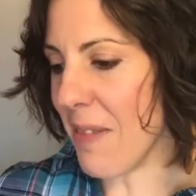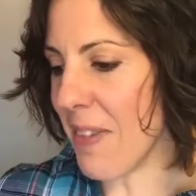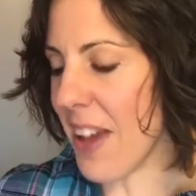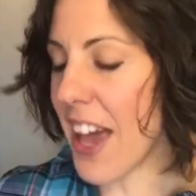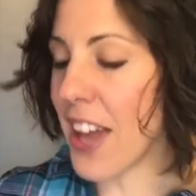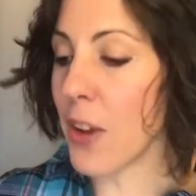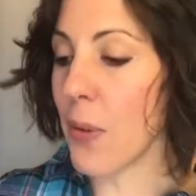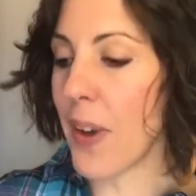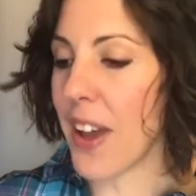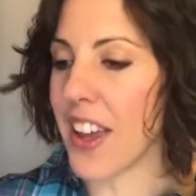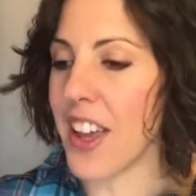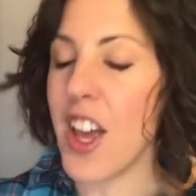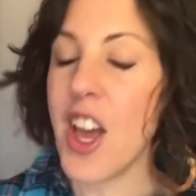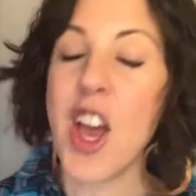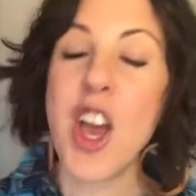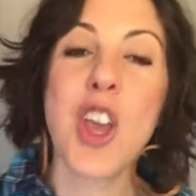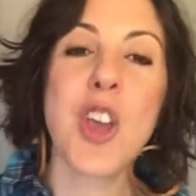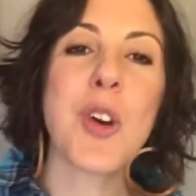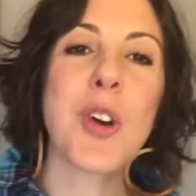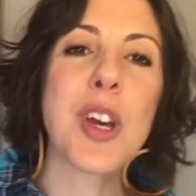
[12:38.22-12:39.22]
Anyway,
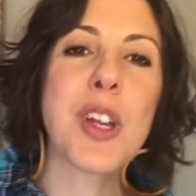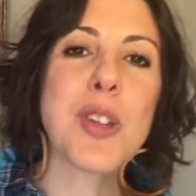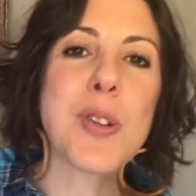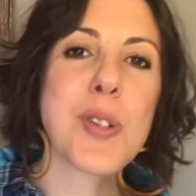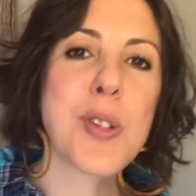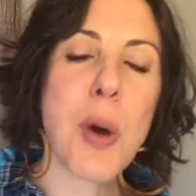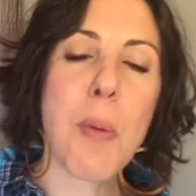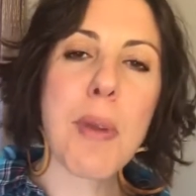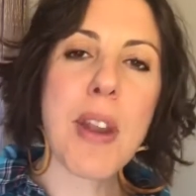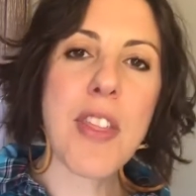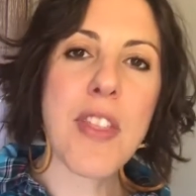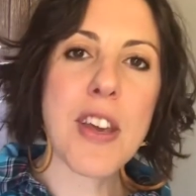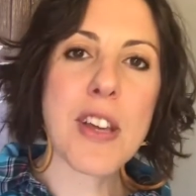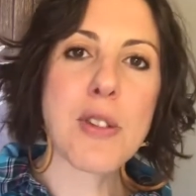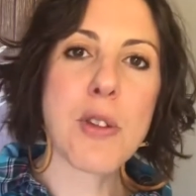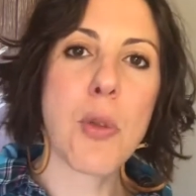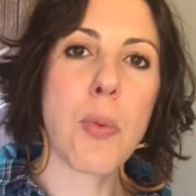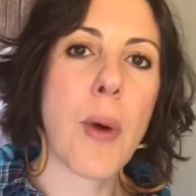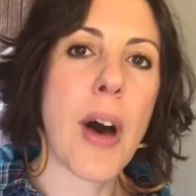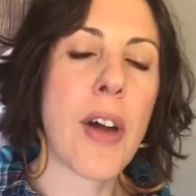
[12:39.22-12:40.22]
you can do so many things
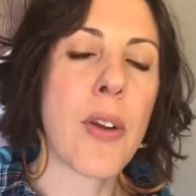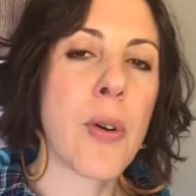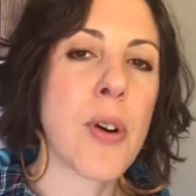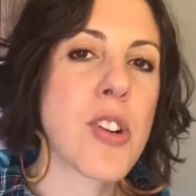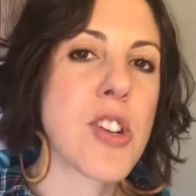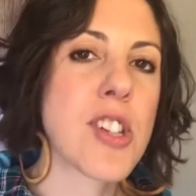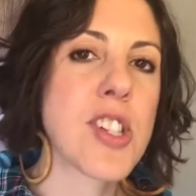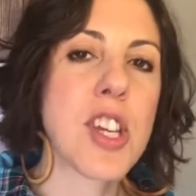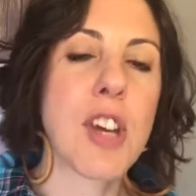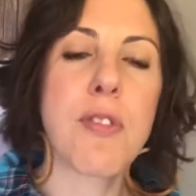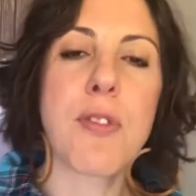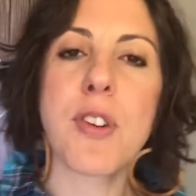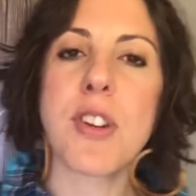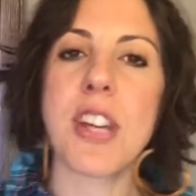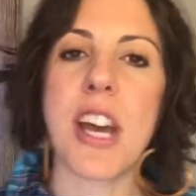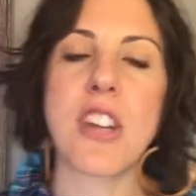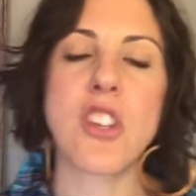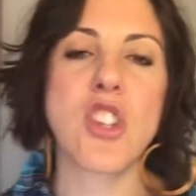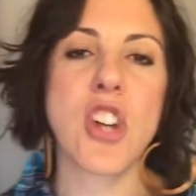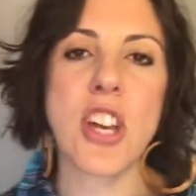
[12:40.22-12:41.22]
with wild orange. It's good for
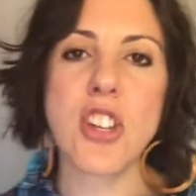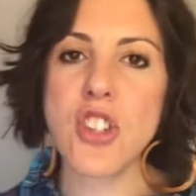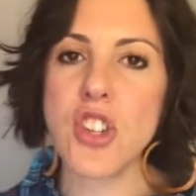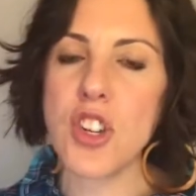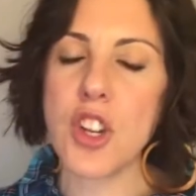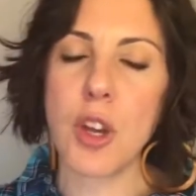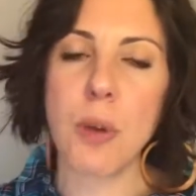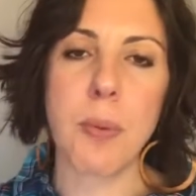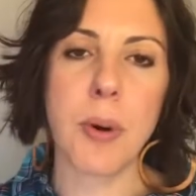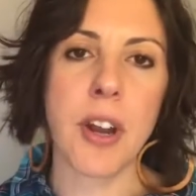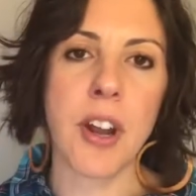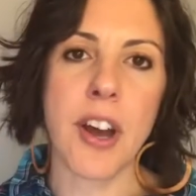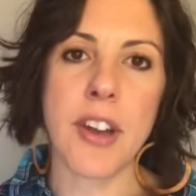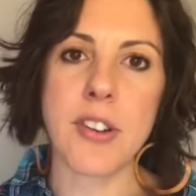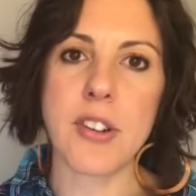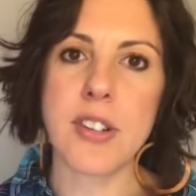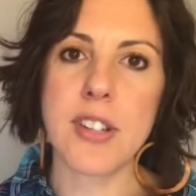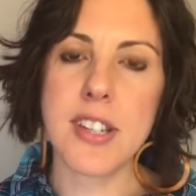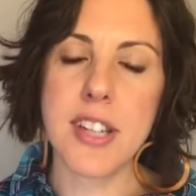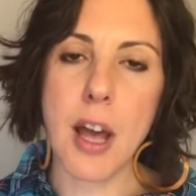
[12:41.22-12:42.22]
digestion. You can put it on
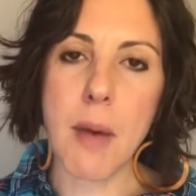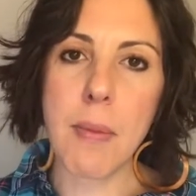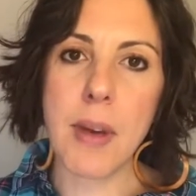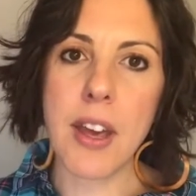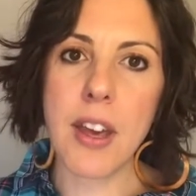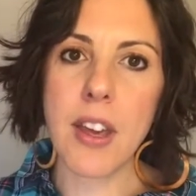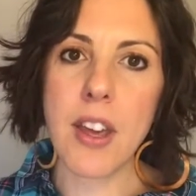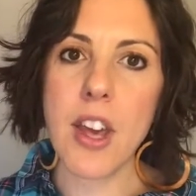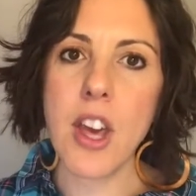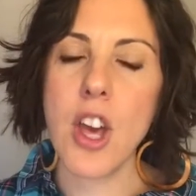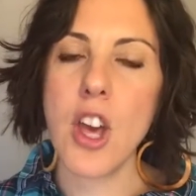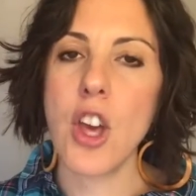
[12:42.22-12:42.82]
your stomach.